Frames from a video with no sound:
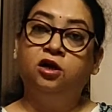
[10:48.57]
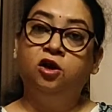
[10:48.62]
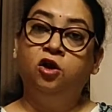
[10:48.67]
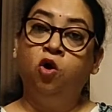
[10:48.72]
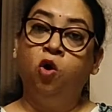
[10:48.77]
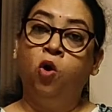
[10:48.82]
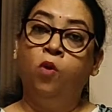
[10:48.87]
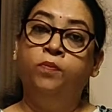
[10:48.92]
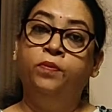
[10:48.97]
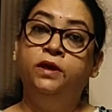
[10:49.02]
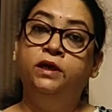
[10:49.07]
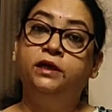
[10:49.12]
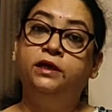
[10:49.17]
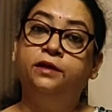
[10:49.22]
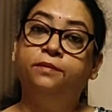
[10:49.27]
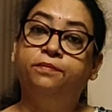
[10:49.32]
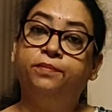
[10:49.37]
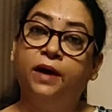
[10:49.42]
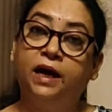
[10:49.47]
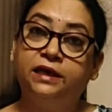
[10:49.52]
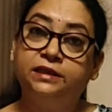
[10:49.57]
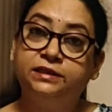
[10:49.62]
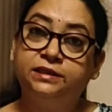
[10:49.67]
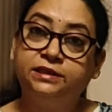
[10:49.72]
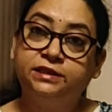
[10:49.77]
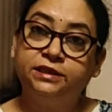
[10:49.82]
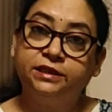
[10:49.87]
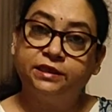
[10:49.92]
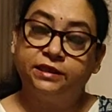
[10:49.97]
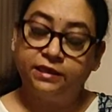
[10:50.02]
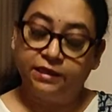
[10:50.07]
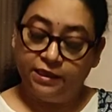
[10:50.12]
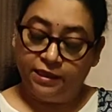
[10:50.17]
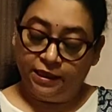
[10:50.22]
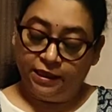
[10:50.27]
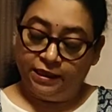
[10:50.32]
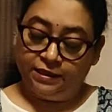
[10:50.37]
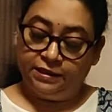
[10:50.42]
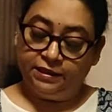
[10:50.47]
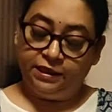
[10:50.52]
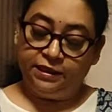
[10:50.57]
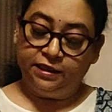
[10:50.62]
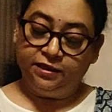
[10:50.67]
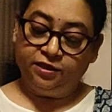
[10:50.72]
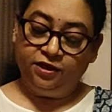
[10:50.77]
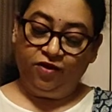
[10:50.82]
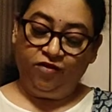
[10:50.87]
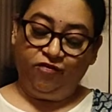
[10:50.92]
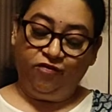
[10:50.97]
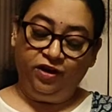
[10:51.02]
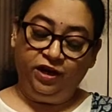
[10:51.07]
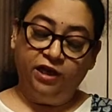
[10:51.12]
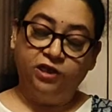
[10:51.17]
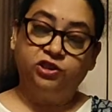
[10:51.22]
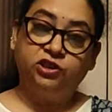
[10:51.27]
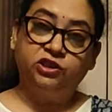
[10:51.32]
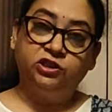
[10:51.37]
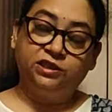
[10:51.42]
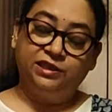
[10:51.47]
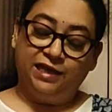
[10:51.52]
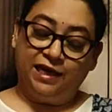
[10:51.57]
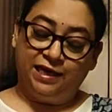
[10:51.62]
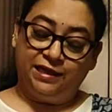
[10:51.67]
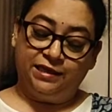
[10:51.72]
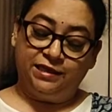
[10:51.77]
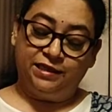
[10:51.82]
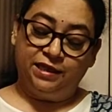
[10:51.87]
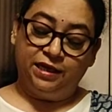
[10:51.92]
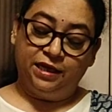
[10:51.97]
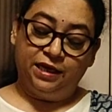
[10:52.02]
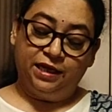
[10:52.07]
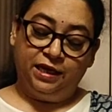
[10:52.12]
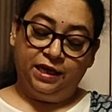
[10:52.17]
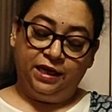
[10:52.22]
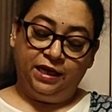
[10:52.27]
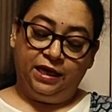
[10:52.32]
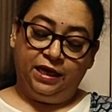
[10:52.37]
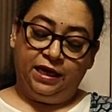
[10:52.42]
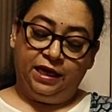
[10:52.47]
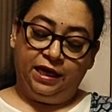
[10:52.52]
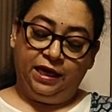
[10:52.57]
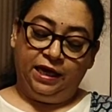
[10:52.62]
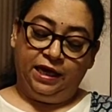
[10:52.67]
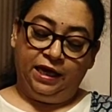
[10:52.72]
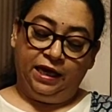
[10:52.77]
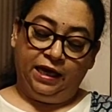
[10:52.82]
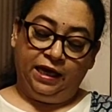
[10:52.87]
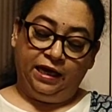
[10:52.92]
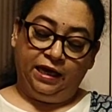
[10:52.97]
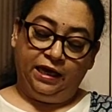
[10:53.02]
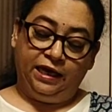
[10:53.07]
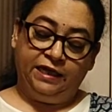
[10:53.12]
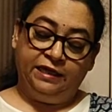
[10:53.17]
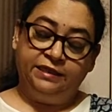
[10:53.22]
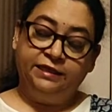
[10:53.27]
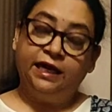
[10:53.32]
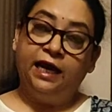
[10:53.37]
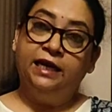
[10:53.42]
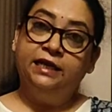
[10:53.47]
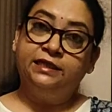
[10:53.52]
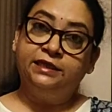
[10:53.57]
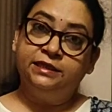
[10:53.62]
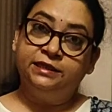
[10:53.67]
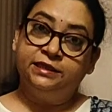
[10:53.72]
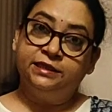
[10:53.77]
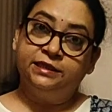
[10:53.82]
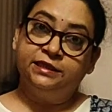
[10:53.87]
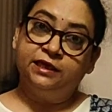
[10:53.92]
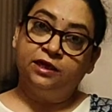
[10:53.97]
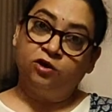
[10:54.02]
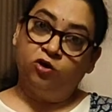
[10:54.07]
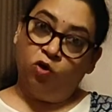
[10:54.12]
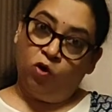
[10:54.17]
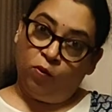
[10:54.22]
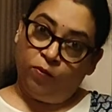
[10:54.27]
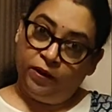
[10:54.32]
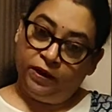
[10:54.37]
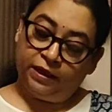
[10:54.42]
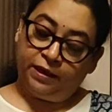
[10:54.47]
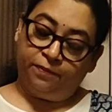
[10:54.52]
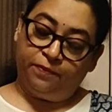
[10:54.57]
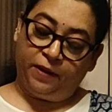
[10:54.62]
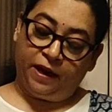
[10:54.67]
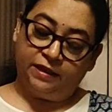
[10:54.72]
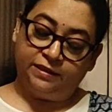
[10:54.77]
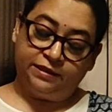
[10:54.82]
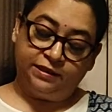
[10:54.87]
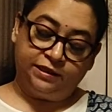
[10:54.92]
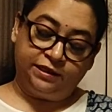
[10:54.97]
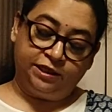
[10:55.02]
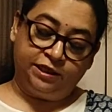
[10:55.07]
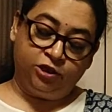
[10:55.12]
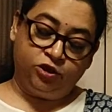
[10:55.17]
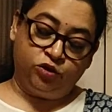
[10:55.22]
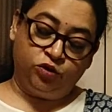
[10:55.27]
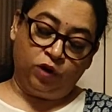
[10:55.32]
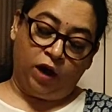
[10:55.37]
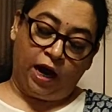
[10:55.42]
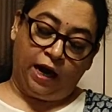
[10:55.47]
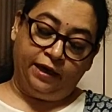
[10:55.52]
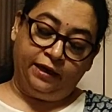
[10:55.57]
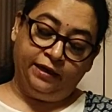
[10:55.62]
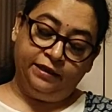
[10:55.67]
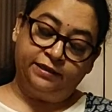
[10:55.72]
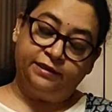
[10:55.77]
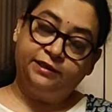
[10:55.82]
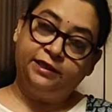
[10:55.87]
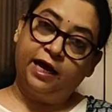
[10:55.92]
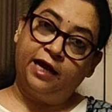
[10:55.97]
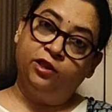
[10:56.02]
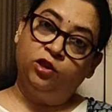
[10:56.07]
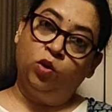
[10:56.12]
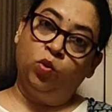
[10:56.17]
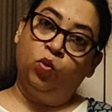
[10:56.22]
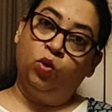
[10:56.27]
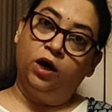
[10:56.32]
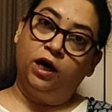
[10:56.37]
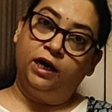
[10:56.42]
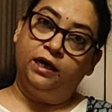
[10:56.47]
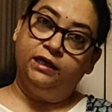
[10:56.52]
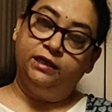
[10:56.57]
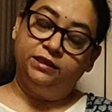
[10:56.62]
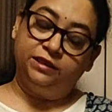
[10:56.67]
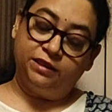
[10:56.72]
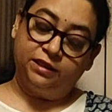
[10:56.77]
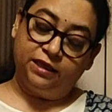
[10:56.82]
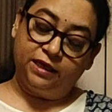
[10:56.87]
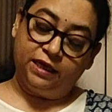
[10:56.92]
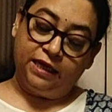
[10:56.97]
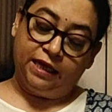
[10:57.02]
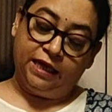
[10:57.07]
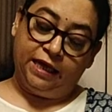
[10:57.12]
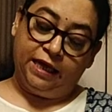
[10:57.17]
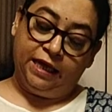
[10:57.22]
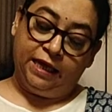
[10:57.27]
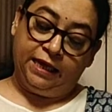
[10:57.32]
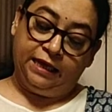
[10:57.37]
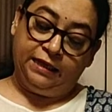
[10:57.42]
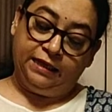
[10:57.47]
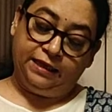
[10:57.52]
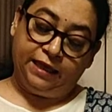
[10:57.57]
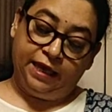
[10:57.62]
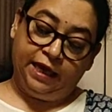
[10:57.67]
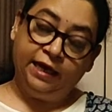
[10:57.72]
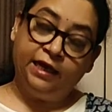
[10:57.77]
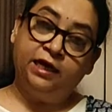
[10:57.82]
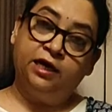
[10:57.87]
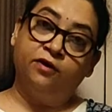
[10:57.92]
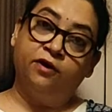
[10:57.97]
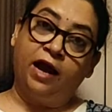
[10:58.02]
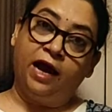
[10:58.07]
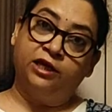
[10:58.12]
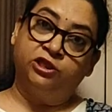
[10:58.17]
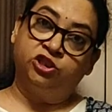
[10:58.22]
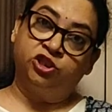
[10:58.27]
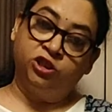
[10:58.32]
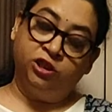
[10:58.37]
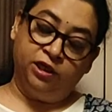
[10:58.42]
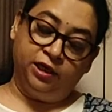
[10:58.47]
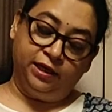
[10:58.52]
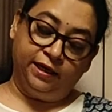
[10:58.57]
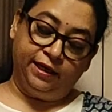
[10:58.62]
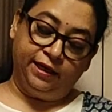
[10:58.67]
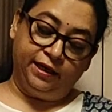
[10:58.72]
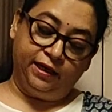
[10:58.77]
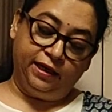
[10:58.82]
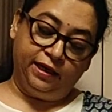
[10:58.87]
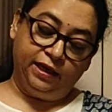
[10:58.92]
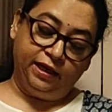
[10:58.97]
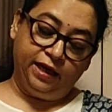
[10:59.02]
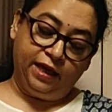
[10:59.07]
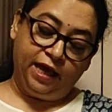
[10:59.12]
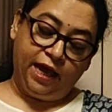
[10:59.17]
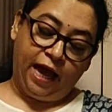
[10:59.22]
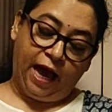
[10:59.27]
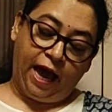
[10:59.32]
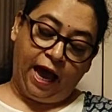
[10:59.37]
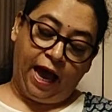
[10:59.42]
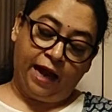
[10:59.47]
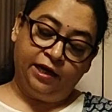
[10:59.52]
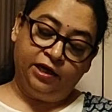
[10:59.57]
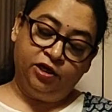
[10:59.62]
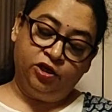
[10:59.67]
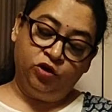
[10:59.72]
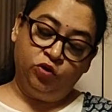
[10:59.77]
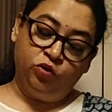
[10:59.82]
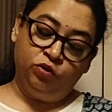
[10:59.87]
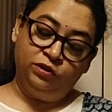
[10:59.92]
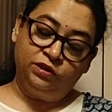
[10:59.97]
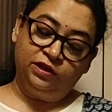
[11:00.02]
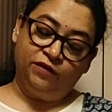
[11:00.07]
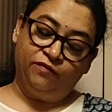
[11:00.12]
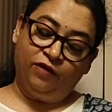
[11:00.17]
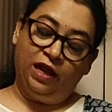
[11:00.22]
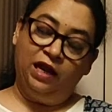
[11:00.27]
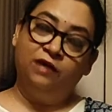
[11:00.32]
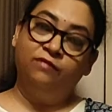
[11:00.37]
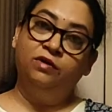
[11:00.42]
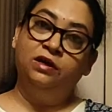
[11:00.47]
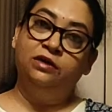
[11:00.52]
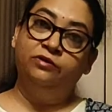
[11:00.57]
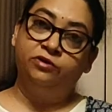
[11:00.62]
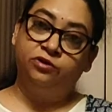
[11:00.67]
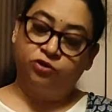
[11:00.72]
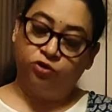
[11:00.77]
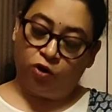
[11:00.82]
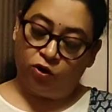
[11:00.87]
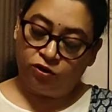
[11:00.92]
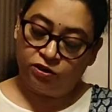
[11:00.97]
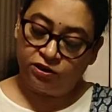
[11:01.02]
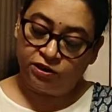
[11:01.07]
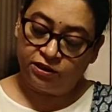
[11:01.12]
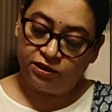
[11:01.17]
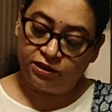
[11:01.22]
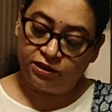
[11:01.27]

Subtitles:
which is a global capacity. See, the definition says intelligence is the global capacity to understand the world, think rationally and